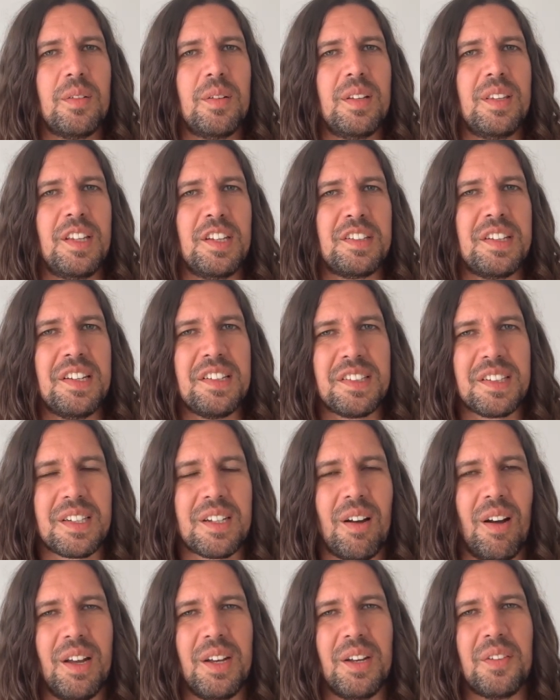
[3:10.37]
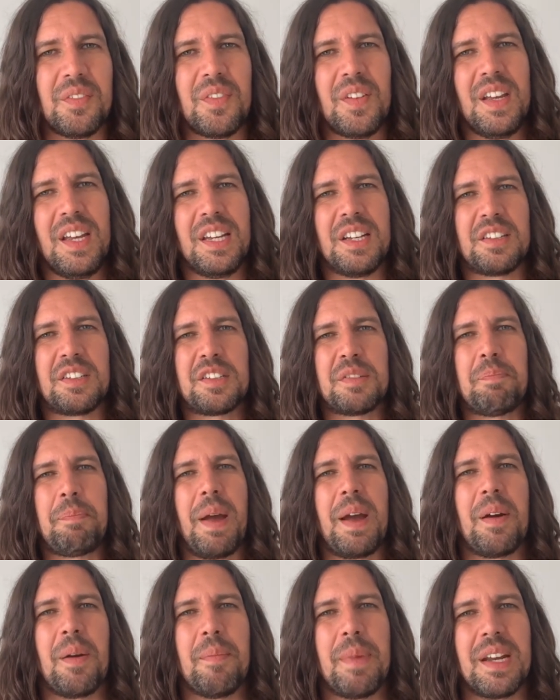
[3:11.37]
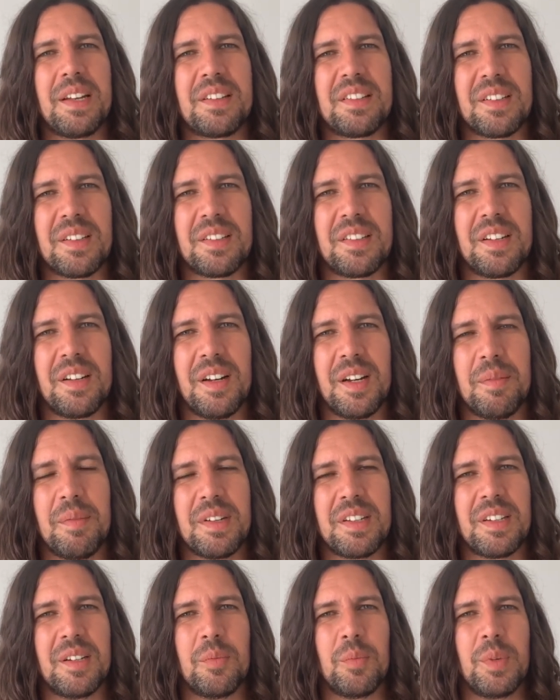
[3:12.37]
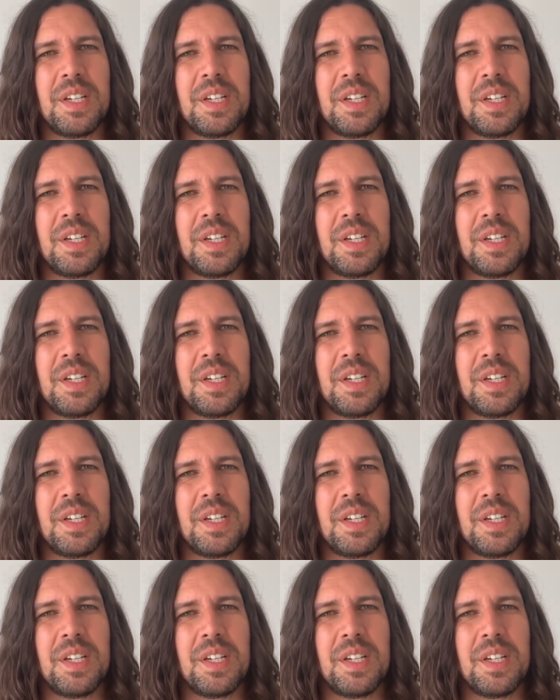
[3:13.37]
this is a kind of experimental time, isn't it?